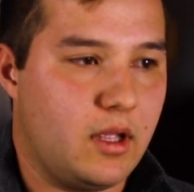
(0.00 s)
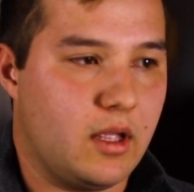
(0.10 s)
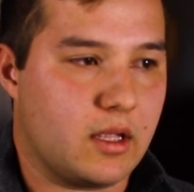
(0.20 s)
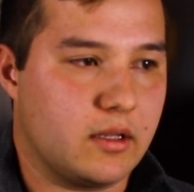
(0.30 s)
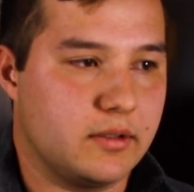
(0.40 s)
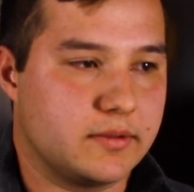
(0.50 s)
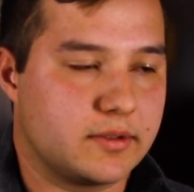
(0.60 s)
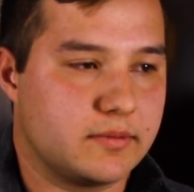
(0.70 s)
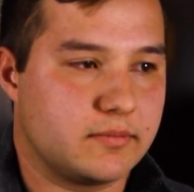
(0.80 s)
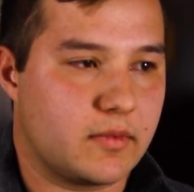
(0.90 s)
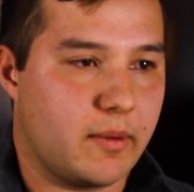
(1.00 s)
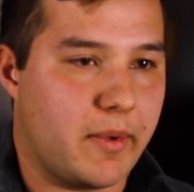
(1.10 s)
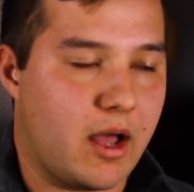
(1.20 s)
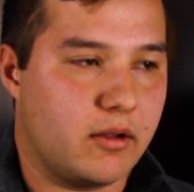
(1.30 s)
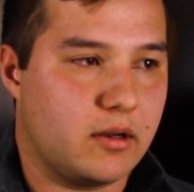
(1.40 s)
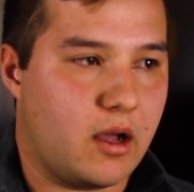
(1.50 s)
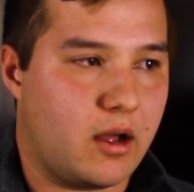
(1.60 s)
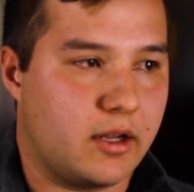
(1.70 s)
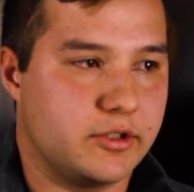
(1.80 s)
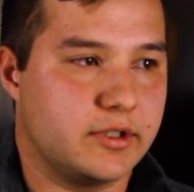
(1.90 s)
And about
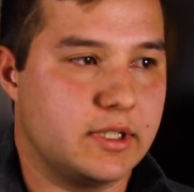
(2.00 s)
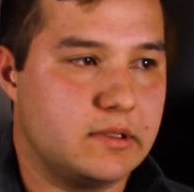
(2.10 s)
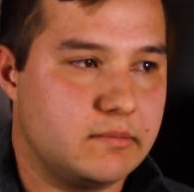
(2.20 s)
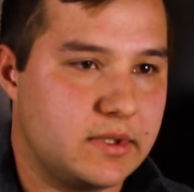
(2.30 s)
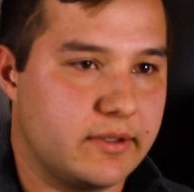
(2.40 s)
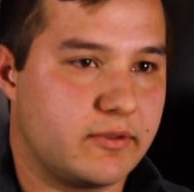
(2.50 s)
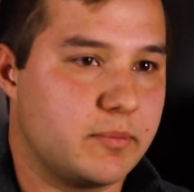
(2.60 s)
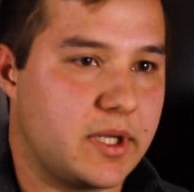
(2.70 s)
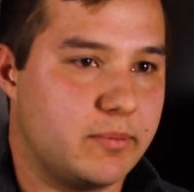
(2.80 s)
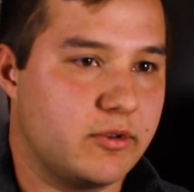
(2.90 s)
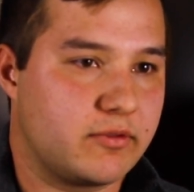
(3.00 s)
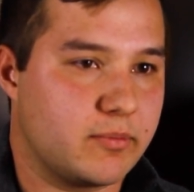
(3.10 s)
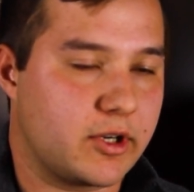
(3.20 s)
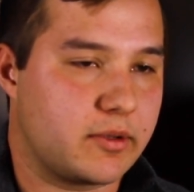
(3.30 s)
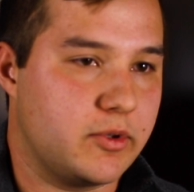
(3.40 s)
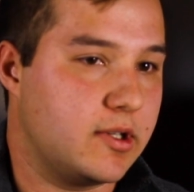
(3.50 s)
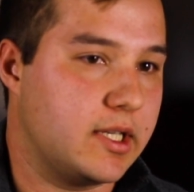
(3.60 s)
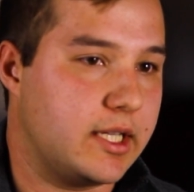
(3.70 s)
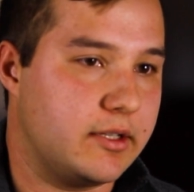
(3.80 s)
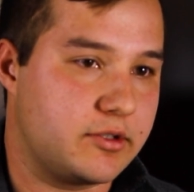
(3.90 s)
100 different people from our
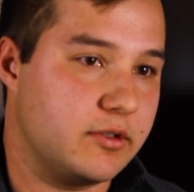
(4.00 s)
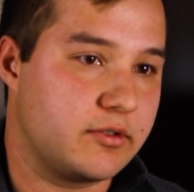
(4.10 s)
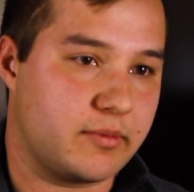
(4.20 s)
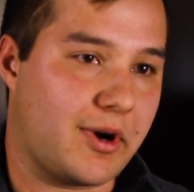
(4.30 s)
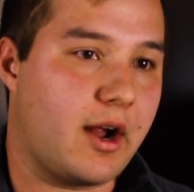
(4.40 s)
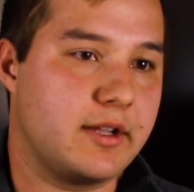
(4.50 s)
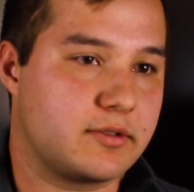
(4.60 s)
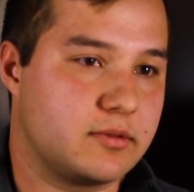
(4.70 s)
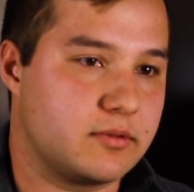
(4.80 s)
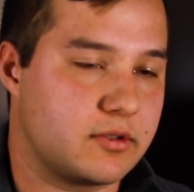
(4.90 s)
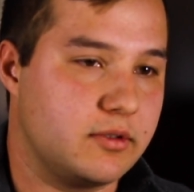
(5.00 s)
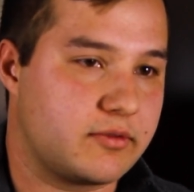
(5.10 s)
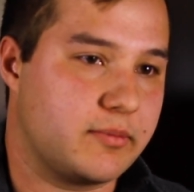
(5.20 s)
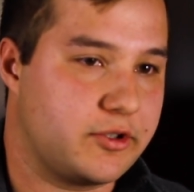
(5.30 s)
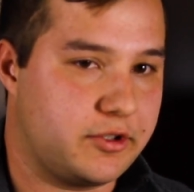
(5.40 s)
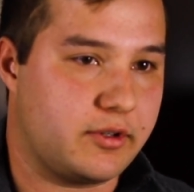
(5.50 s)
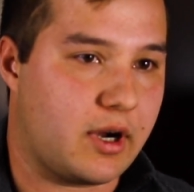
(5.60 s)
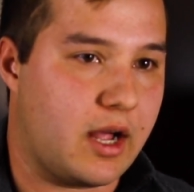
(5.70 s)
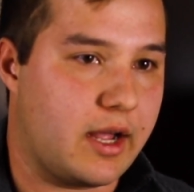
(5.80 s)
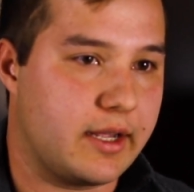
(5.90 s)
community, students from our high school, students from our junior
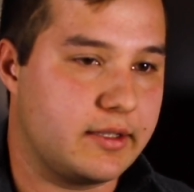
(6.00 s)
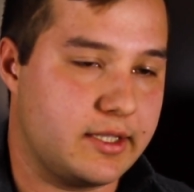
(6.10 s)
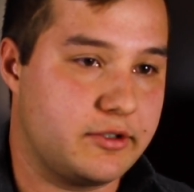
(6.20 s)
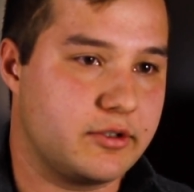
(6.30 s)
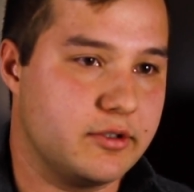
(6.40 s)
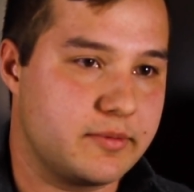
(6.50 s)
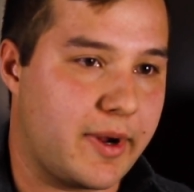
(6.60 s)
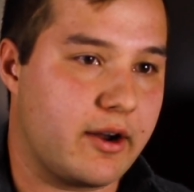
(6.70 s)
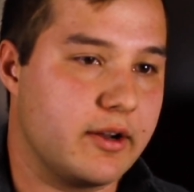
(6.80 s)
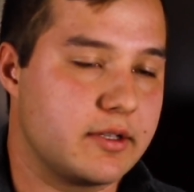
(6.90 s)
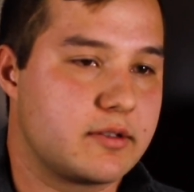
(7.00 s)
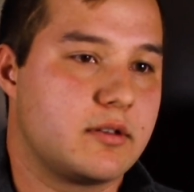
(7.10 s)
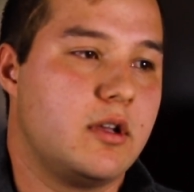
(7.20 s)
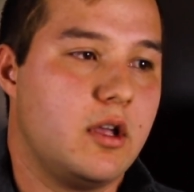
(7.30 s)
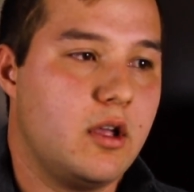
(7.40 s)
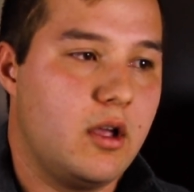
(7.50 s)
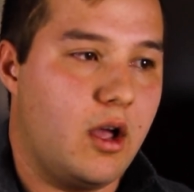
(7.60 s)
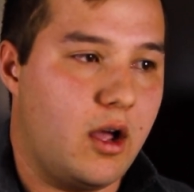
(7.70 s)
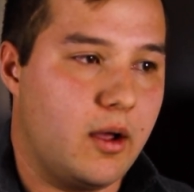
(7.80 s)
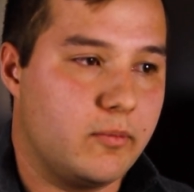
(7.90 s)
high, teachers, parents,
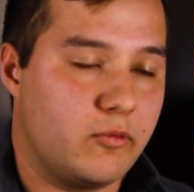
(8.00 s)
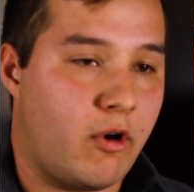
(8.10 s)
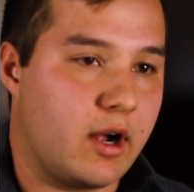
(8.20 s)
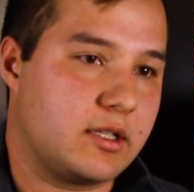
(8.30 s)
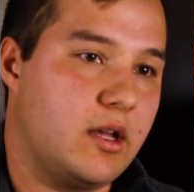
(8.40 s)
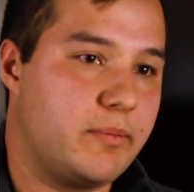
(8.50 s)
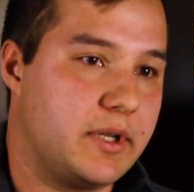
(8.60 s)
walked up